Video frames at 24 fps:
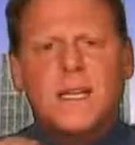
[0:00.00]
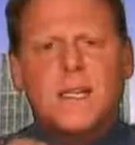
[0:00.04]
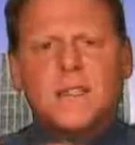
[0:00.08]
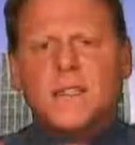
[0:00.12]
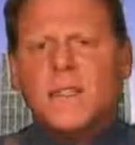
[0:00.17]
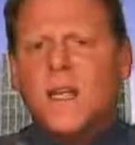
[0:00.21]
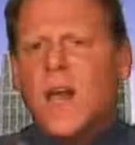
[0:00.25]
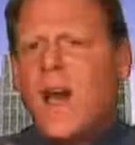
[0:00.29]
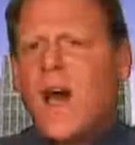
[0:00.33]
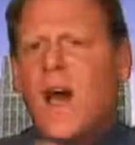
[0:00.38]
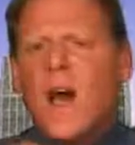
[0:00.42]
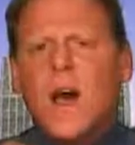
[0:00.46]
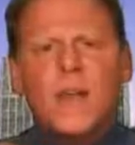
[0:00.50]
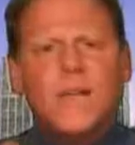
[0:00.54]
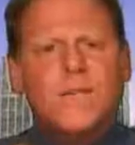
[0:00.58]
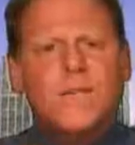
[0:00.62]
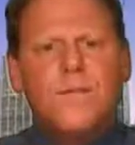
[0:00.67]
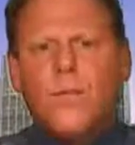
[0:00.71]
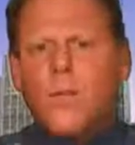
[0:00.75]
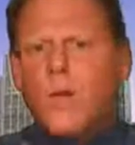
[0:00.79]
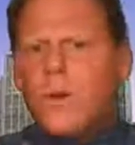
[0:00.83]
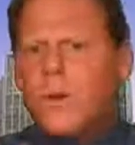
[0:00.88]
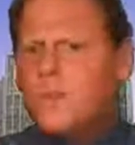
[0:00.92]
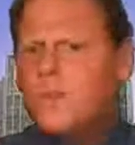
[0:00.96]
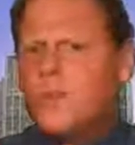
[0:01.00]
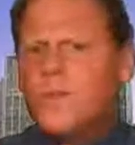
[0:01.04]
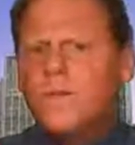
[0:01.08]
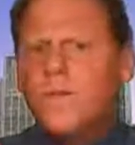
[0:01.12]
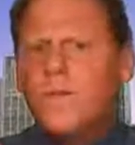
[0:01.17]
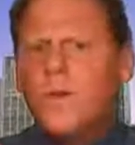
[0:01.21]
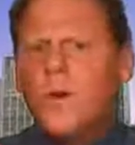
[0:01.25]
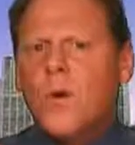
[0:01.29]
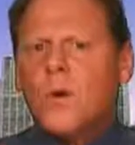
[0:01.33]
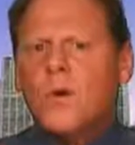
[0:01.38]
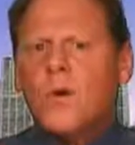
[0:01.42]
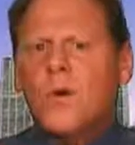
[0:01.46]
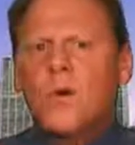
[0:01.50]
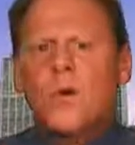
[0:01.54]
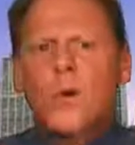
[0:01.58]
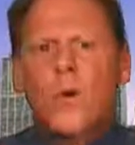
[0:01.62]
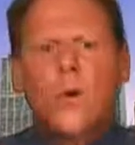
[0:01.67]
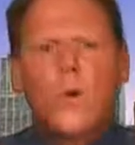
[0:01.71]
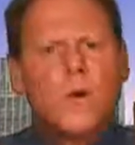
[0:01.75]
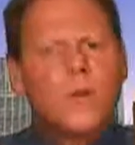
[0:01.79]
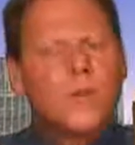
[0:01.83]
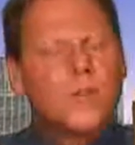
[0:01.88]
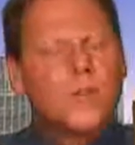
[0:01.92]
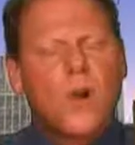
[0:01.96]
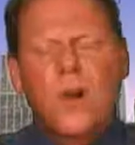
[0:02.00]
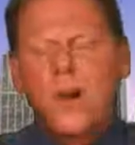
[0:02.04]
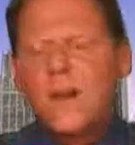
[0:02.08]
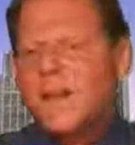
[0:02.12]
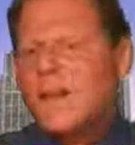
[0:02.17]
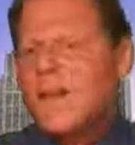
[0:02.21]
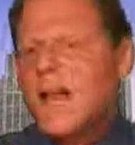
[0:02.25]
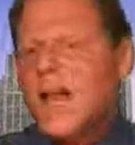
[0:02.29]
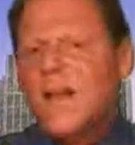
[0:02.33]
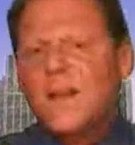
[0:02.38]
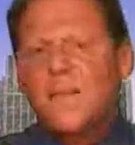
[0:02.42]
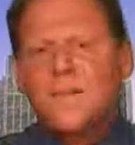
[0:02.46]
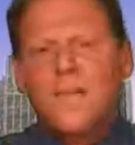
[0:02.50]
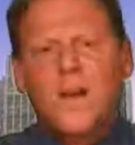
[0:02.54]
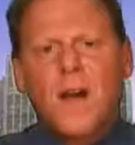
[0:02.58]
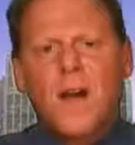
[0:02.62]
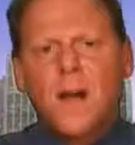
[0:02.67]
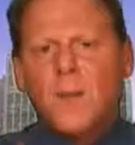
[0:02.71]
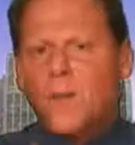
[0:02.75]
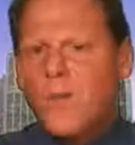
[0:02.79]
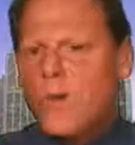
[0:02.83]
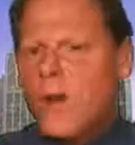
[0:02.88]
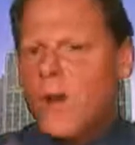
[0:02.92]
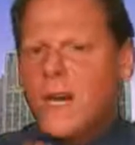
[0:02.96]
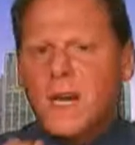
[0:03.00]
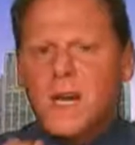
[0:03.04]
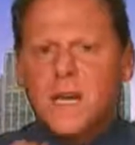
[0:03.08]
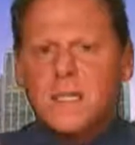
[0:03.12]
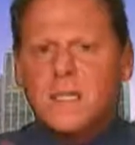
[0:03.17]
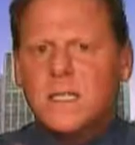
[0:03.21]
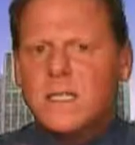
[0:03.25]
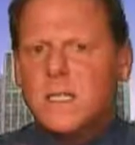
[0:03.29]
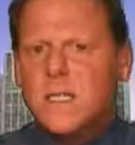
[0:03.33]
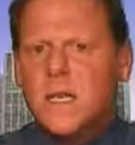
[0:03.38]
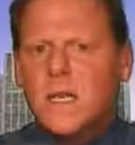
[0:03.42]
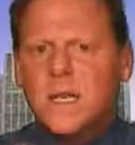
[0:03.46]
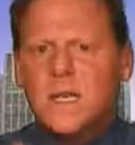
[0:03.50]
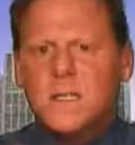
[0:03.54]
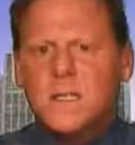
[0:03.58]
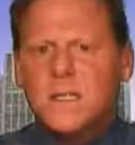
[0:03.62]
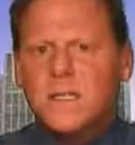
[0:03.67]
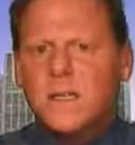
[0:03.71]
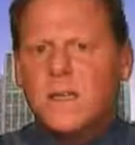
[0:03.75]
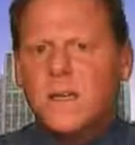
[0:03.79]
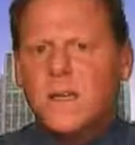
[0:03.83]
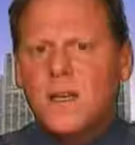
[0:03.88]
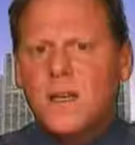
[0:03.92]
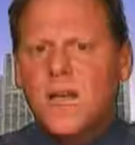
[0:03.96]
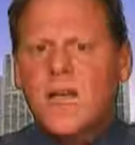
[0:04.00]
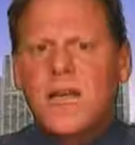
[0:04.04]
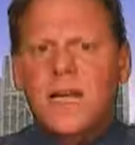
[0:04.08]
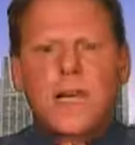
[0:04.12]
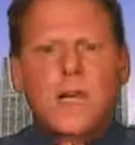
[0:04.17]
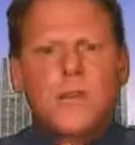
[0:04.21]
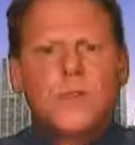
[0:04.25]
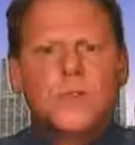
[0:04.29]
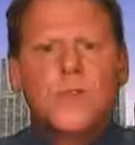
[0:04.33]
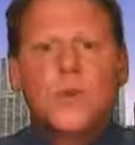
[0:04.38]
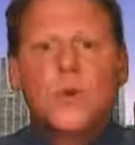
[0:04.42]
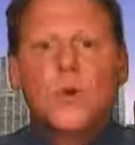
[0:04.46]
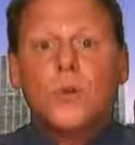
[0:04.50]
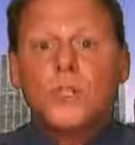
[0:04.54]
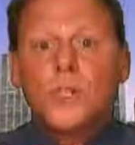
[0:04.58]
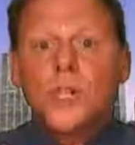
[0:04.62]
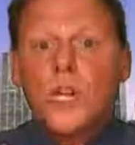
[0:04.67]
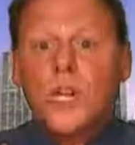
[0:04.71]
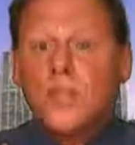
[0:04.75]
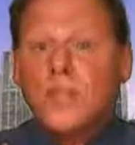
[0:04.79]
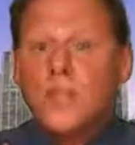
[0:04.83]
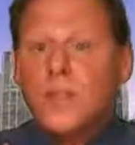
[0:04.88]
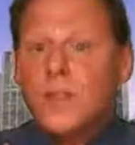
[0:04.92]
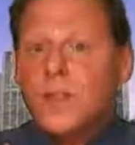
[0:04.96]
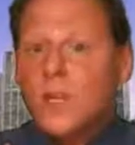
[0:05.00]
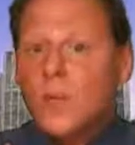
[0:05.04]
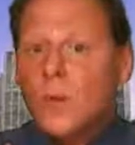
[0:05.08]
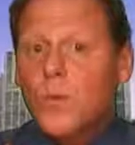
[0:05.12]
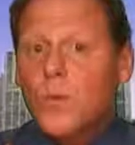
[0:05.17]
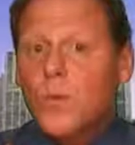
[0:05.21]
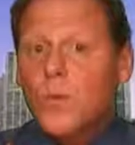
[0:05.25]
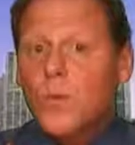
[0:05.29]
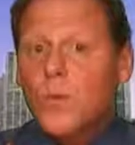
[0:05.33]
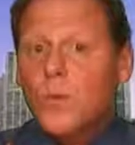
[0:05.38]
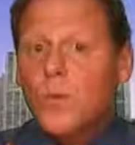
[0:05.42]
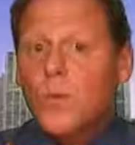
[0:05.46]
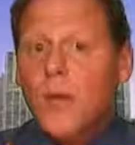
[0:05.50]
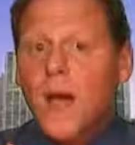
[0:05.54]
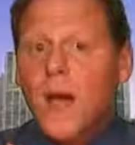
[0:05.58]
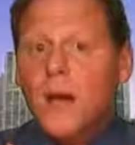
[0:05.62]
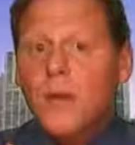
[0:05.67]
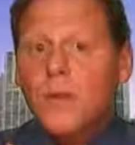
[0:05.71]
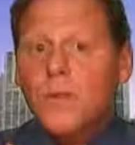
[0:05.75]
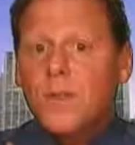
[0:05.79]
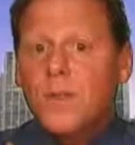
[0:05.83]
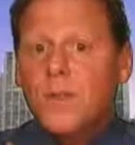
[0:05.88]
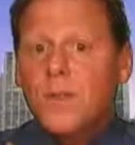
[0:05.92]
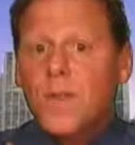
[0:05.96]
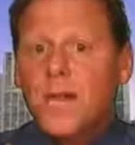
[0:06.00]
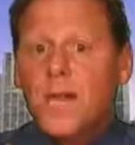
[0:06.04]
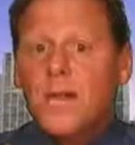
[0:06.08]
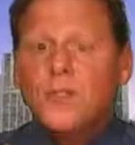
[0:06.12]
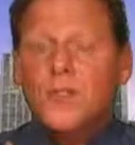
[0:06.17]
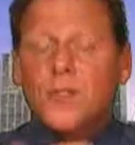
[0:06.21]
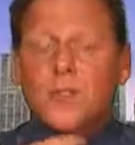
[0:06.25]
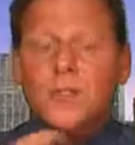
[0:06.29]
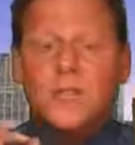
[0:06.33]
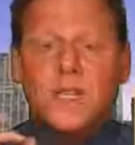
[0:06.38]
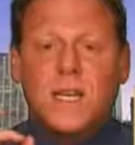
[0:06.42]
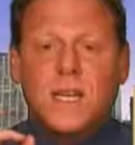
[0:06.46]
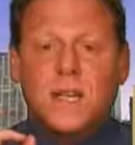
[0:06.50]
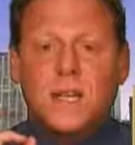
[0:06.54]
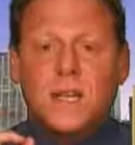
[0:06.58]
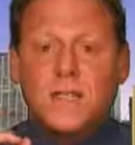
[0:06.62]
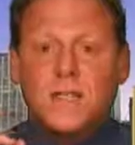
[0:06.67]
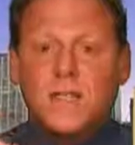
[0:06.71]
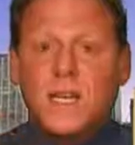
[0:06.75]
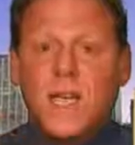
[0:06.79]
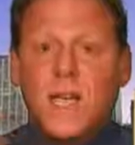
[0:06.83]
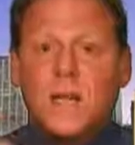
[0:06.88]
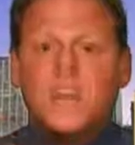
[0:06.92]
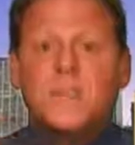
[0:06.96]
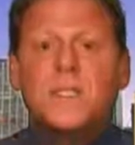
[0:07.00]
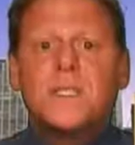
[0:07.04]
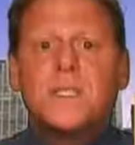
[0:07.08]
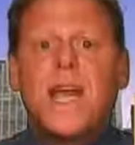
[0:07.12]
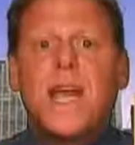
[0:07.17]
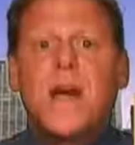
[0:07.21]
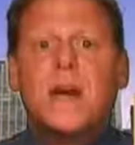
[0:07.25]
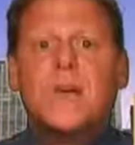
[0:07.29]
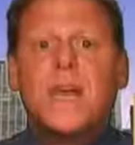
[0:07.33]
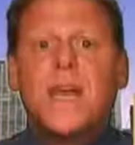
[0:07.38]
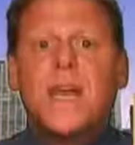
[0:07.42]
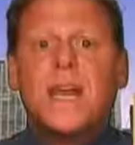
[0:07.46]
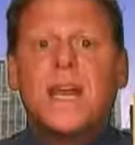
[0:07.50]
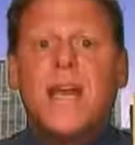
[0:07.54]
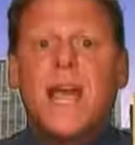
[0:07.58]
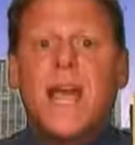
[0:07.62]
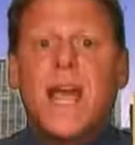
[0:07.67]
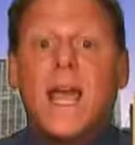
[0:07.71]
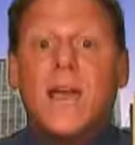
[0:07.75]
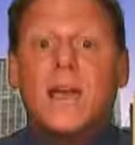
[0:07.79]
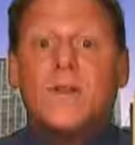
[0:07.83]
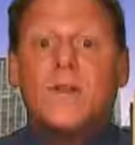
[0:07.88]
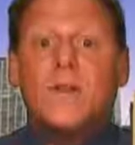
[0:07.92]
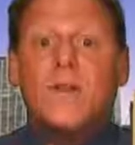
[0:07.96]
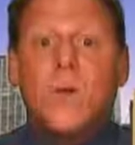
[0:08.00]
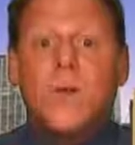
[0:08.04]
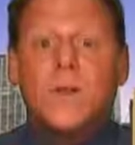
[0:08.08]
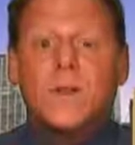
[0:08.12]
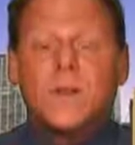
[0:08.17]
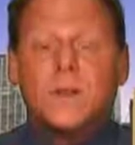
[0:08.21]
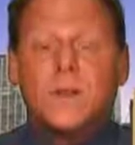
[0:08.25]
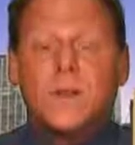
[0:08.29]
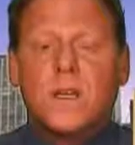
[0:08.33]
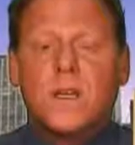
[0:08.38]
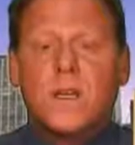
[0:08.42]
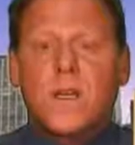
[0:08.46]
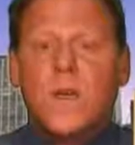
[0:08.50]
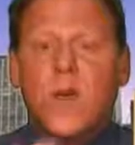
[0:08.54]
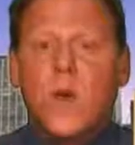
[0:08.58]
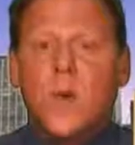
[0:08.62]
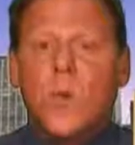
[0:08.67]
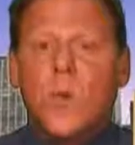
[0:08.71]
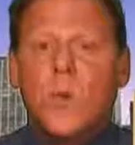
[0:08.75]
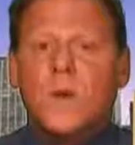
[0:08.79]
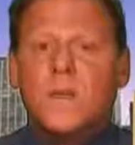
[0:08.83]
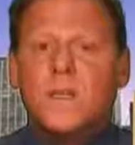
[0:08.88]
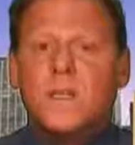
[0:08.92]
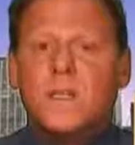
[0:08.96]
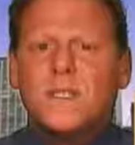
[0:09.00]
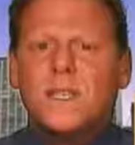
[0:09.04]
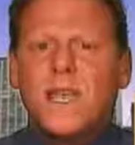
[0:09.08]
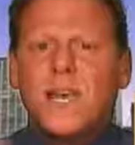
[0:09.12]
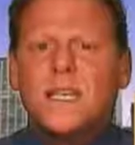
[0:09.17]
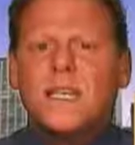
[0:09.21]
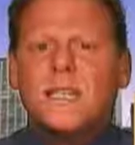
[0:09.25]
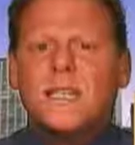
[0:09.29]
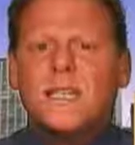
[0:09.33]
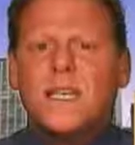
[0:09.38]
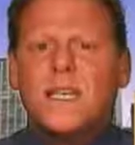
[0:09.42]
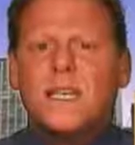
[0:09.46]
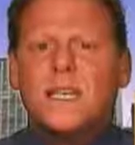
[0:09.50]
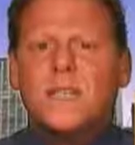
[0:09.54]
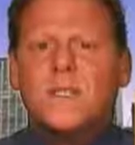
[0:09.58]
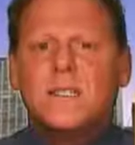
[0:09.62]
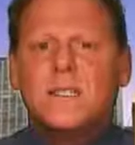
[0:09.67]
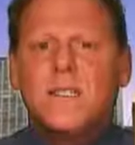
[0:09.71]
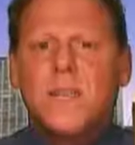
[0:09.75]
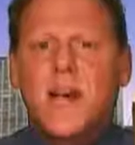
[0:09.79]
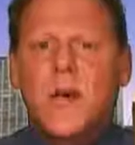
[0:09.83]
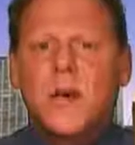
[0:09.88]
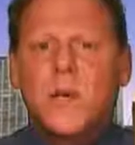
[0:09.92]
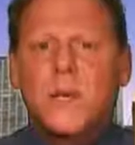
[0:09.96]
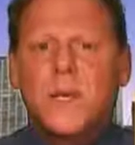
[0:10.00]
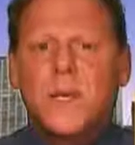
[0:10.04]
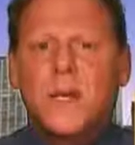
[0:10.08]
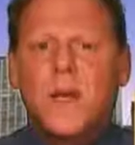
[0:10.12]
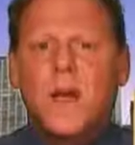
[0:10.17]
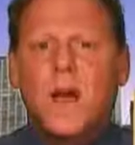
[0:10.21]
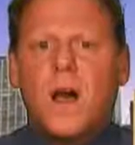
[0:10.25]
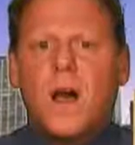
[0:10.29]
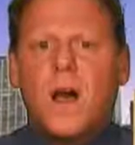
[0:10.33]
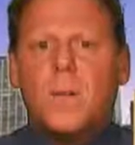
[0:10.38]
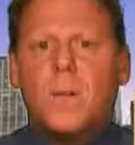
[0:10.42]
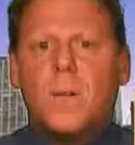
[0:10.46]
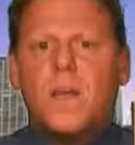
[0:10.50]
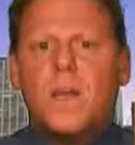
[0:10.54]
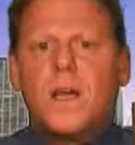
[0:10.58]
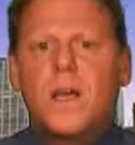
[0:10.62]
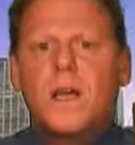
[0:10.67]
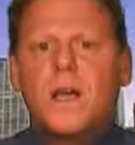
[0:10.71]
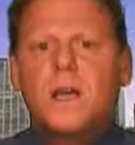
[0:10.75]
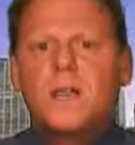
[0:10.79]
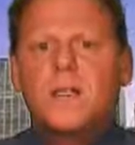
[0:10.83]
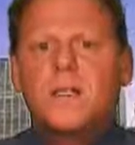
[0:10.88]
It's unvoiced. Your vocal cords are not vibrating. T, t. Now don't change a thing with your mouth. Just take the same sound and add voicing. What does that T sound become?